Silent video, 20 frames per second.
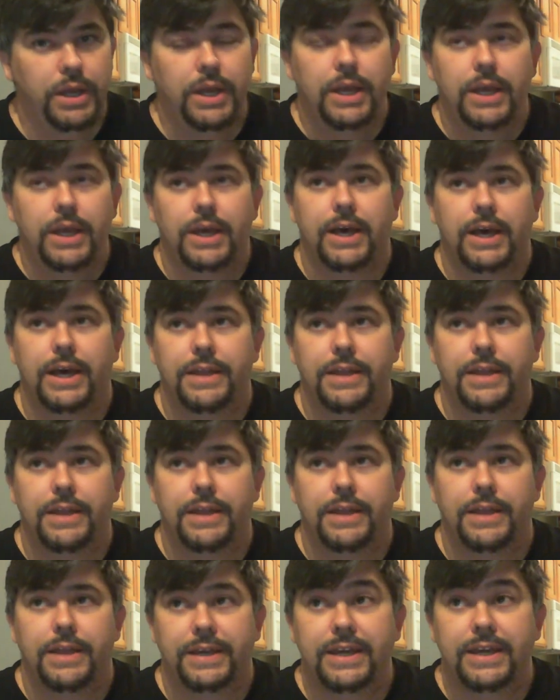The
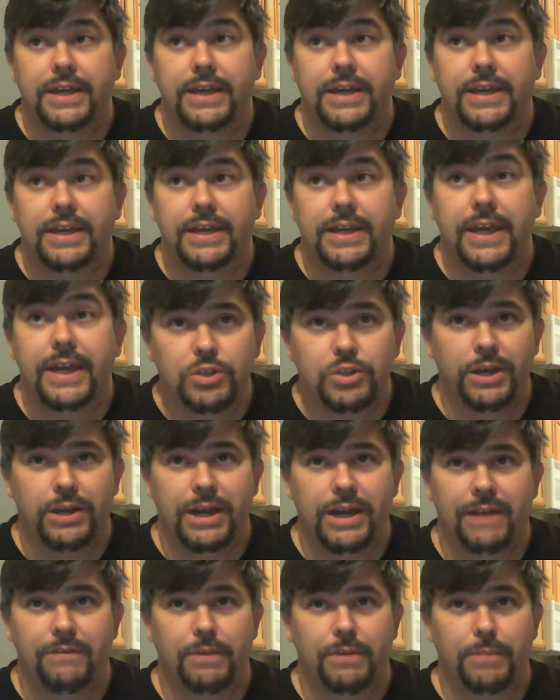king is going to
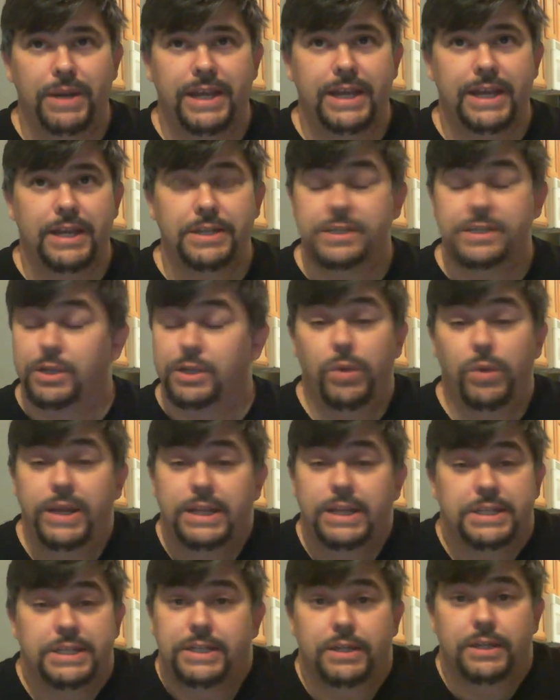appoint out everybody else. The
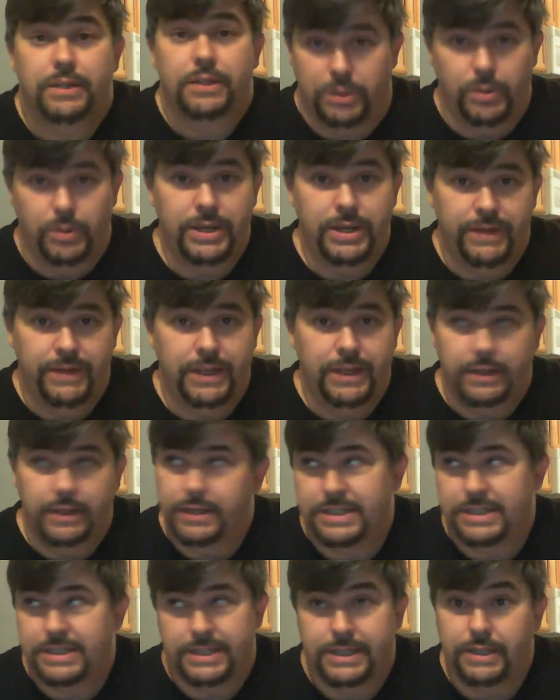Queen of England
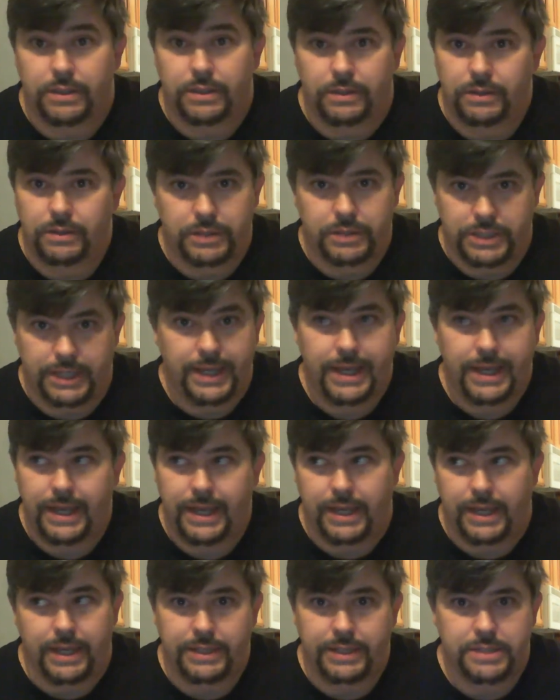is still today.
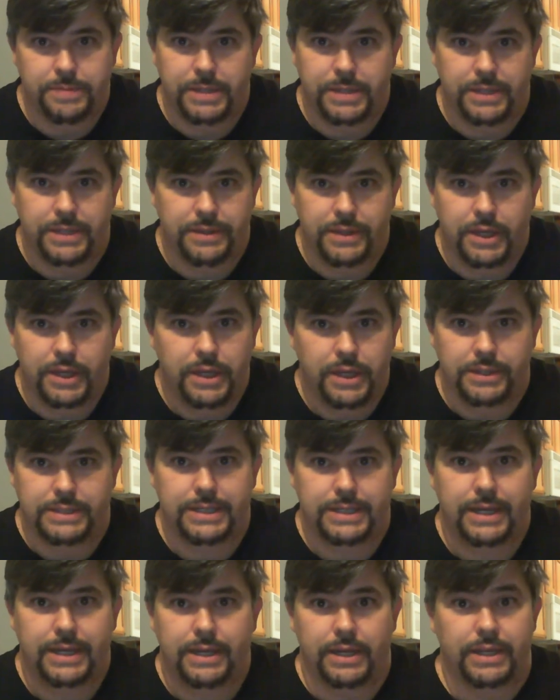Elizabeth
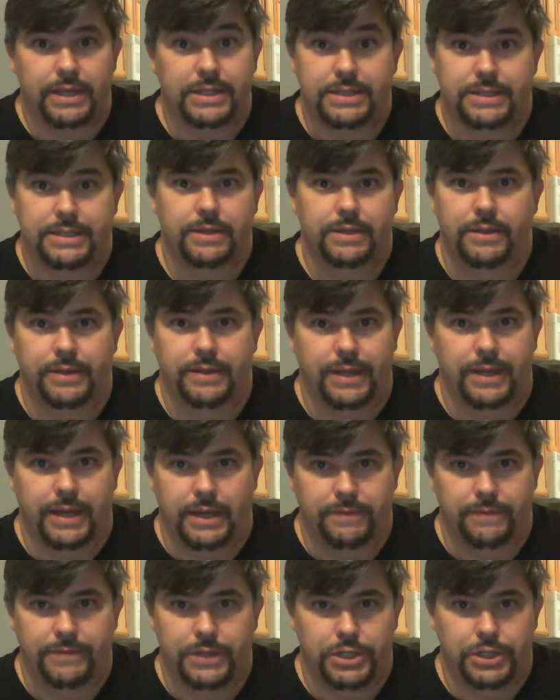II is still the head of
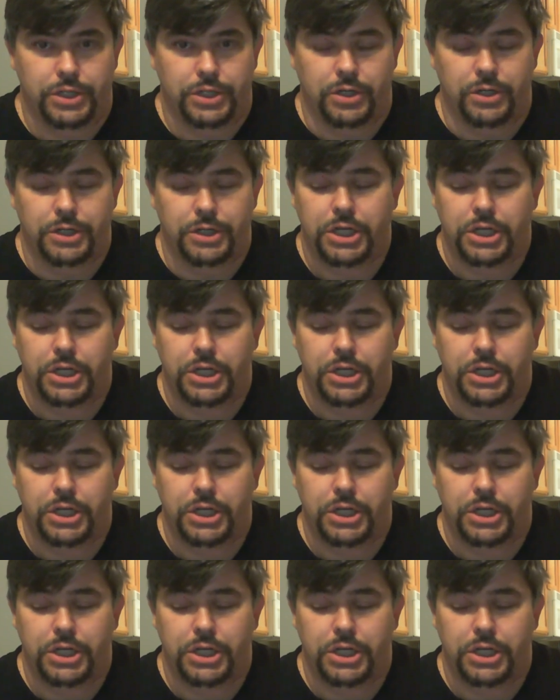the church.